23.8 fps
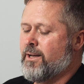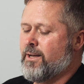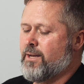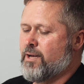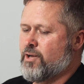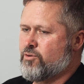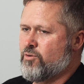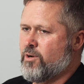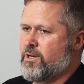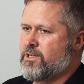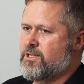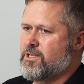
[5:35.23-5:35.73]

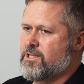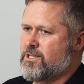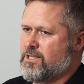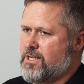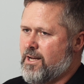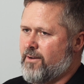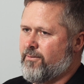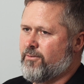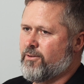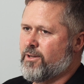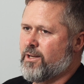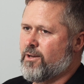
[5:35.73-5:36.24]
Stress is
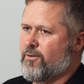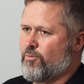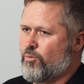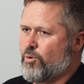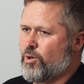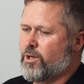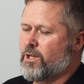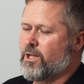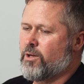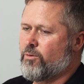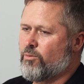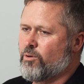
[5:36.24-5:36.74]
definitely a
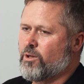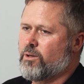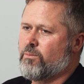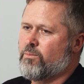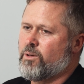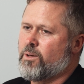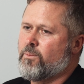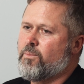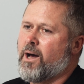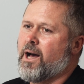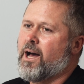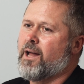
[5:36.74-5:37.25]
really, really
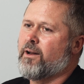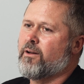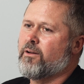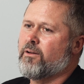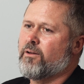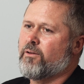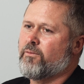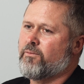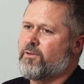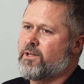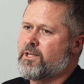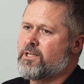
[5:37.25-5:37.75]
big part
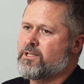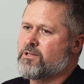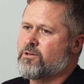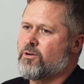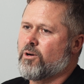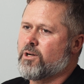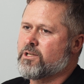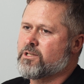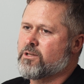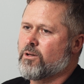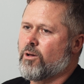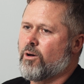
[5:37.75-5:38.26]
of these
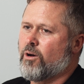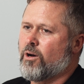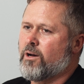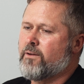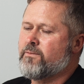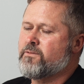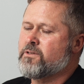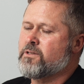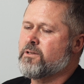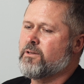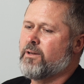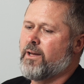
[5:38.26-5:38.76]
guys'
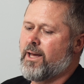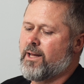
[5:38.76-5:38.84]
lives,